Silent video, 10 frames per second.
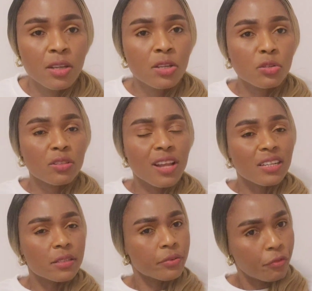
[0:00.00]
So that
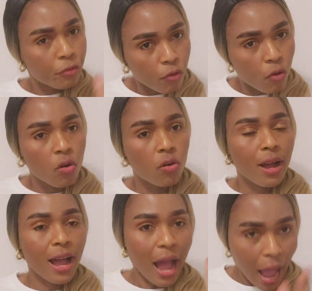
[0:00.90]
is
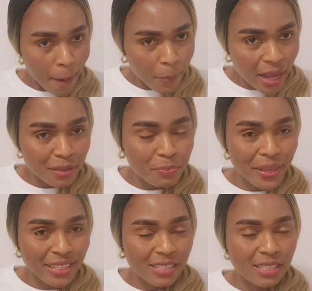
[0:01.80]
for
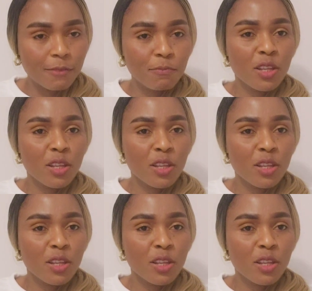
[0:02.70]
apartments.